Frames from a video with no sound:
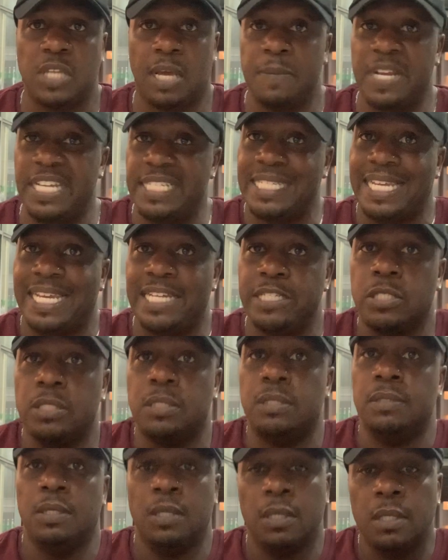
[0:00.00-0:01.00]
I'm not saying to
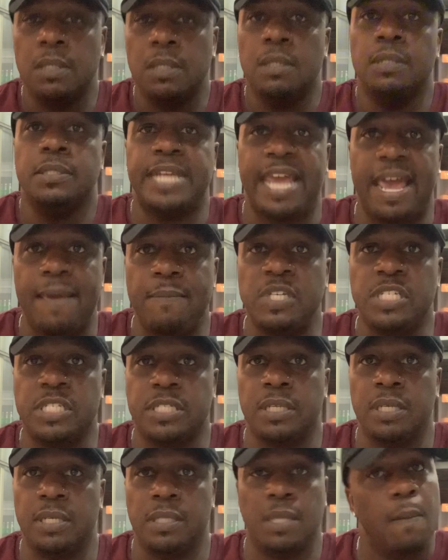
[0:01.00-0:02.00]
damage
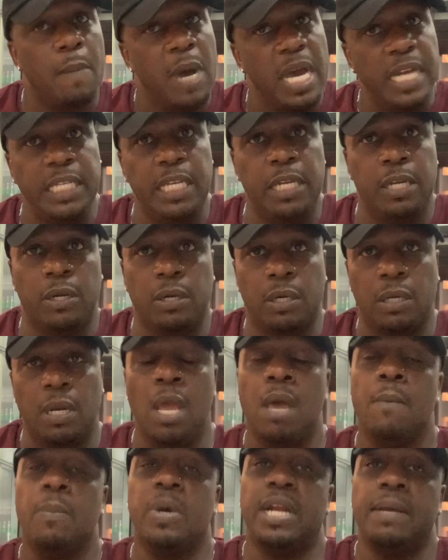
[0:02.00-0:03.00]
the money here,
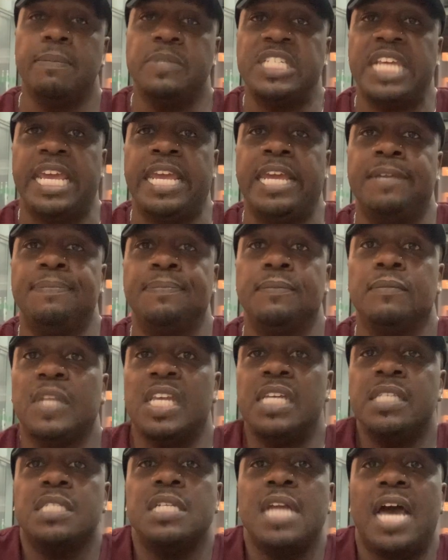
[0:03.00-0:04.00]
but I'm saying
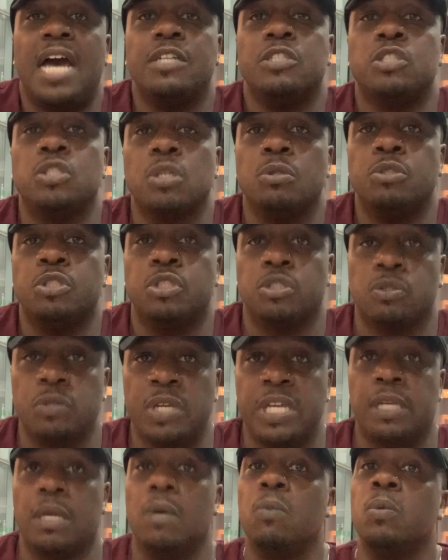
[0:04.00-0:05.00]
it's not so
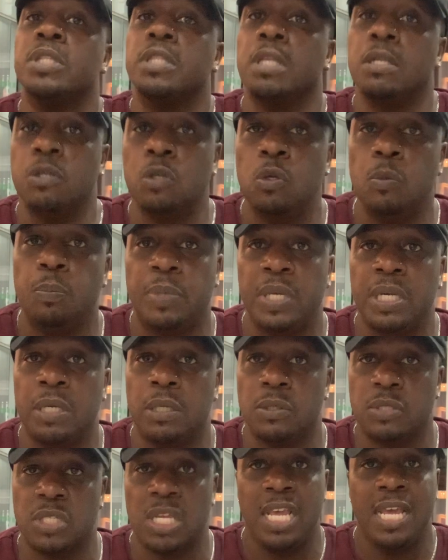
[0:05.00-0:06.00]
strict with the new
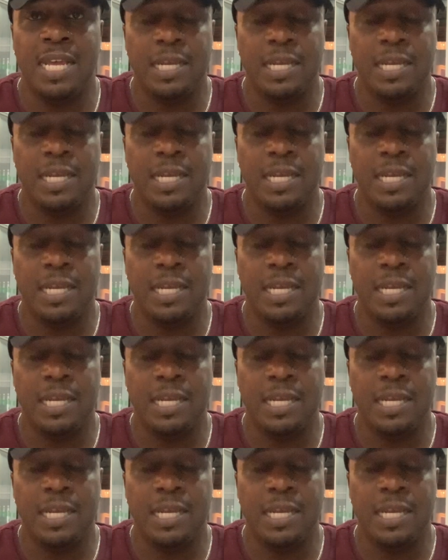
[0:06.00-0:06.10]
bills.